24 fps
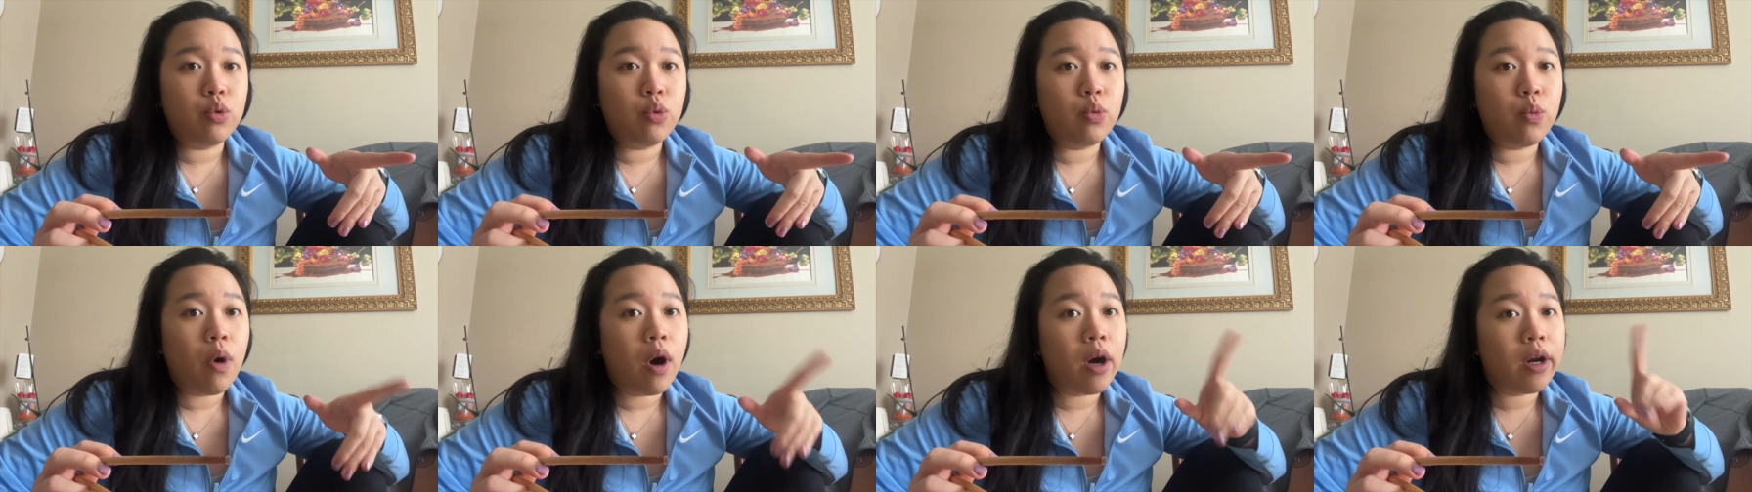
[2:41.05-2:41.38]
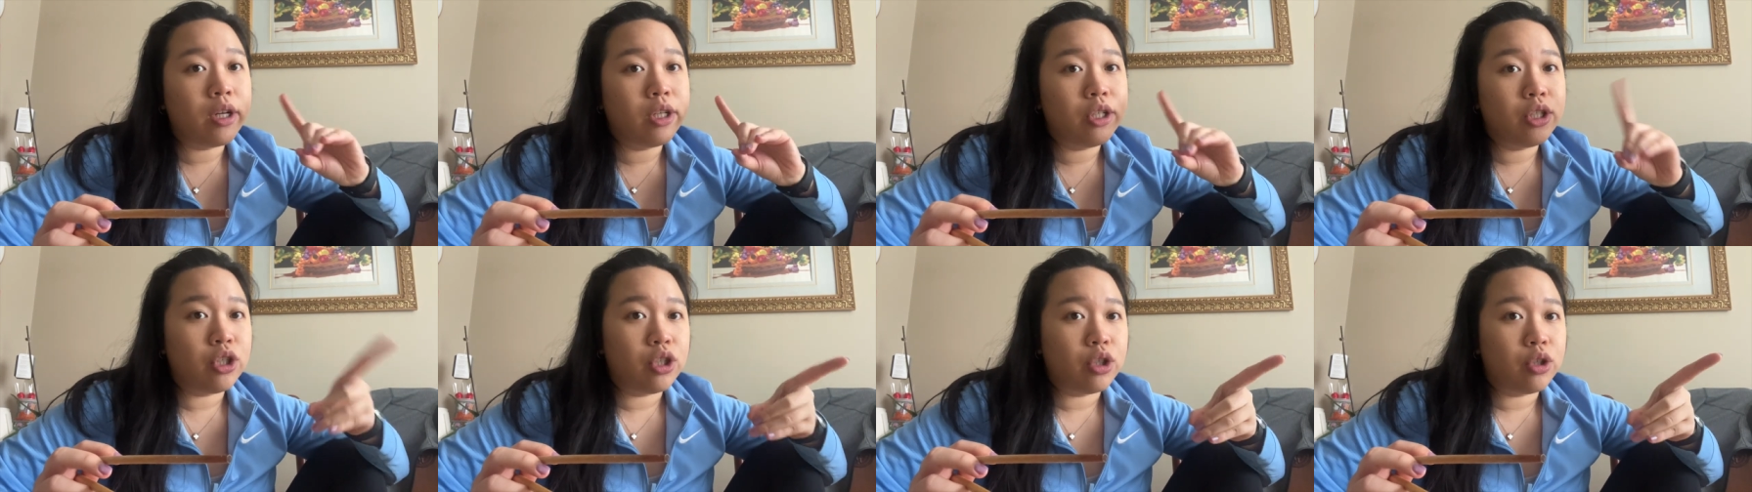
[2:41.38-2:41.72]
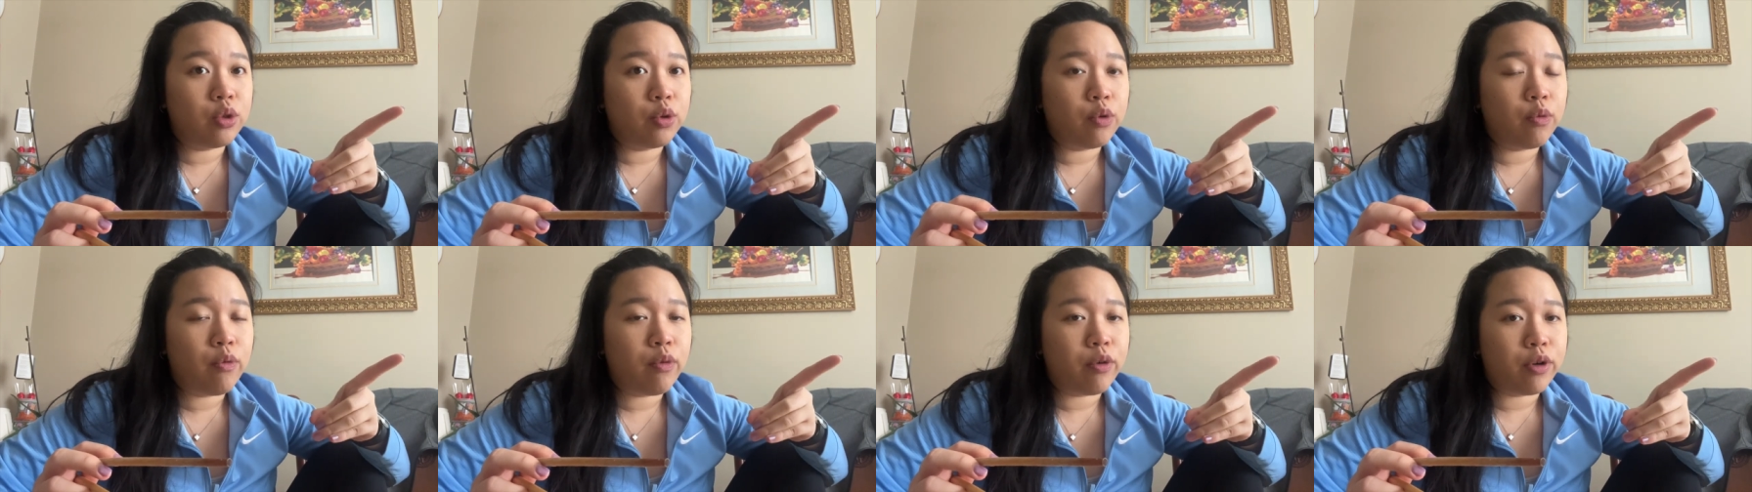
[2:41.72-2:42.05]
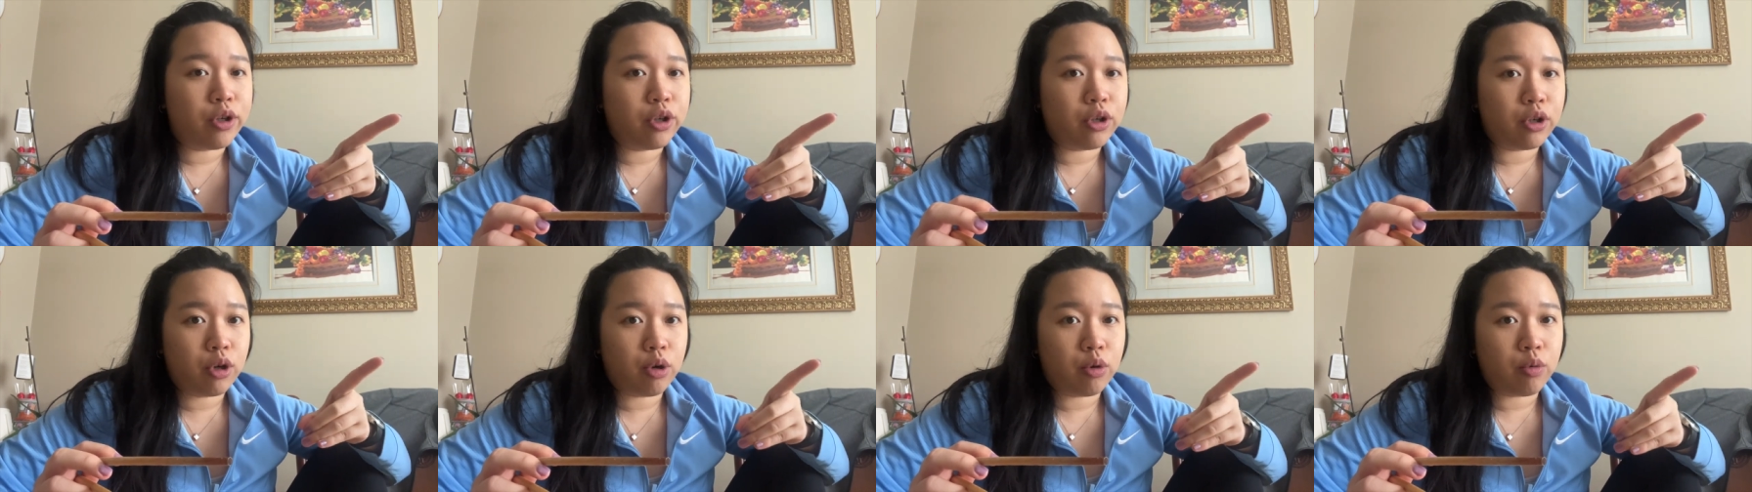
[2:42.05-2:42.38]
want to do for
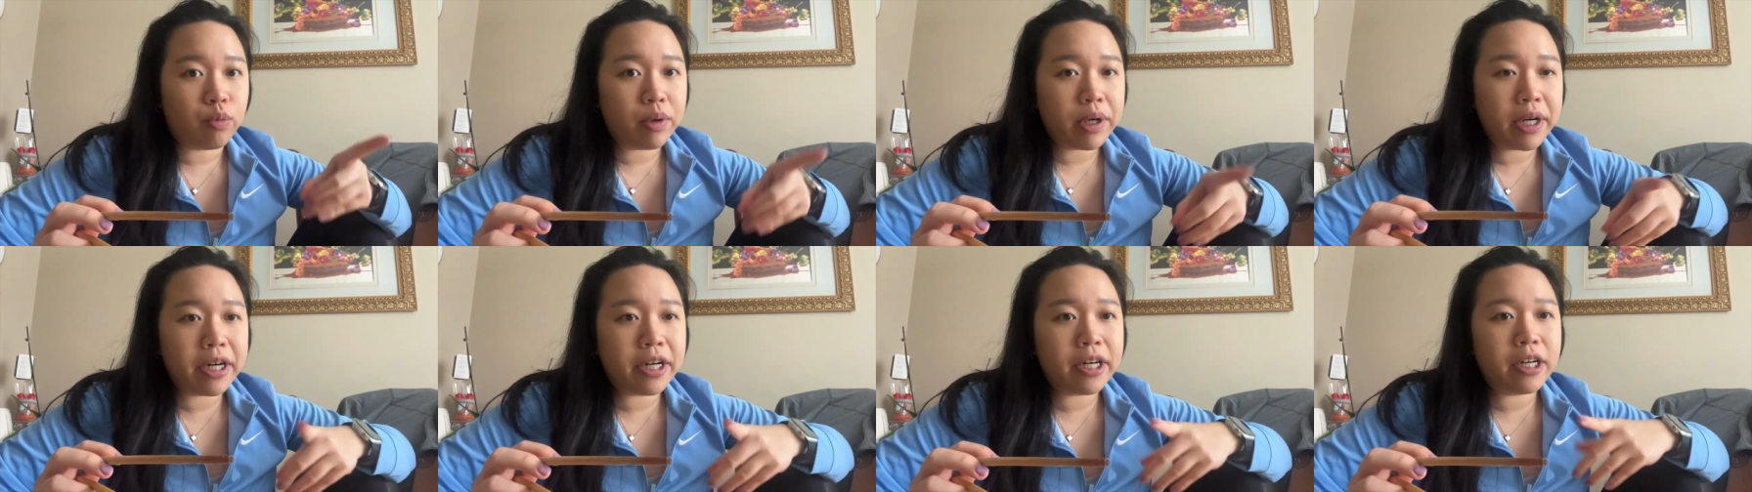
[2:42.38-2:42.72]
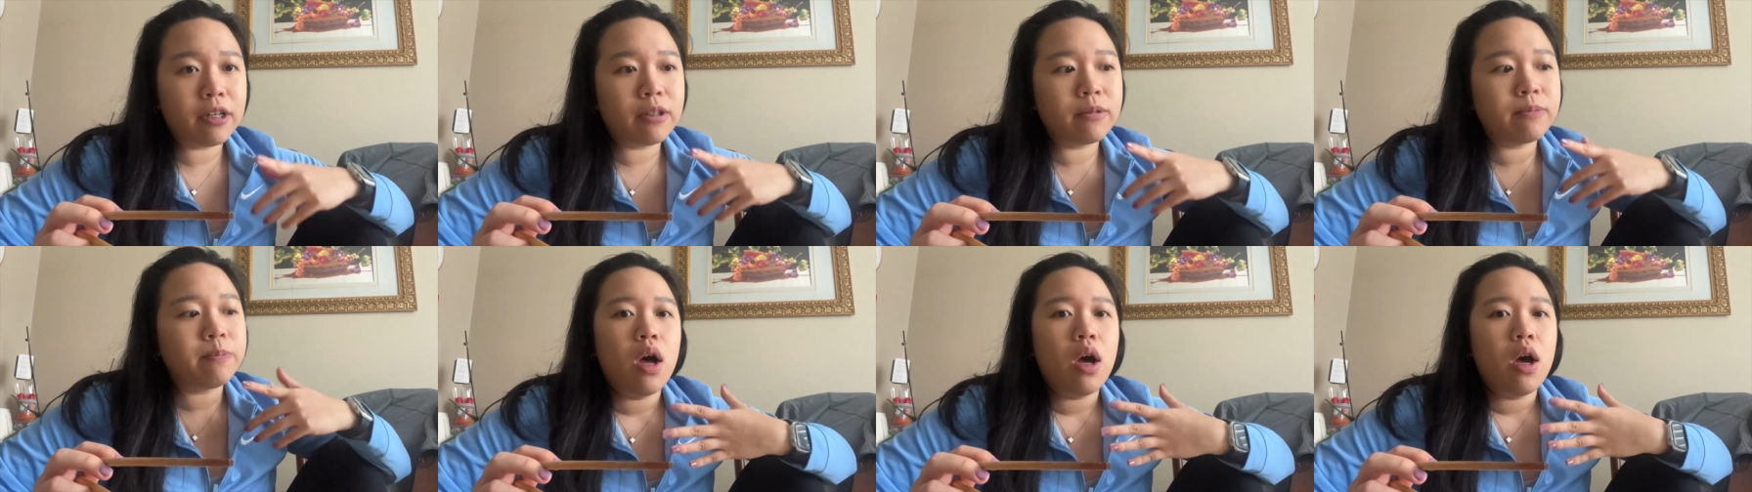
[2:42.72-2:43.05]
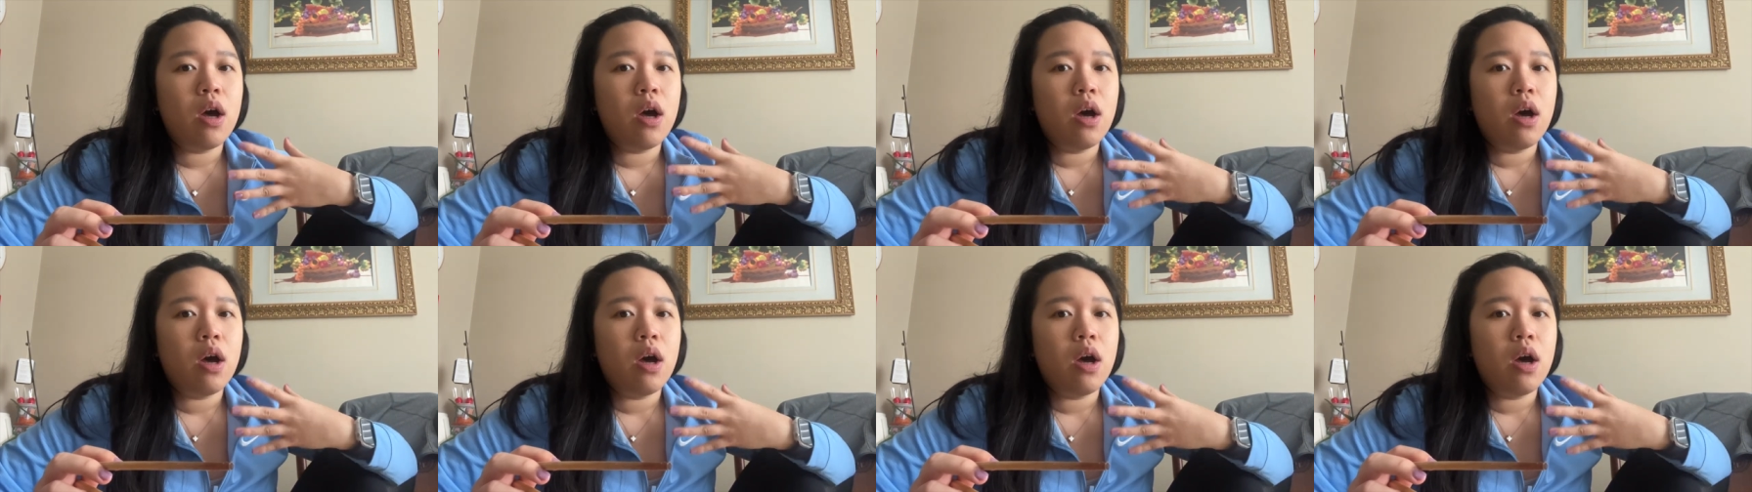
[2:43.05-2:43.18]
your career.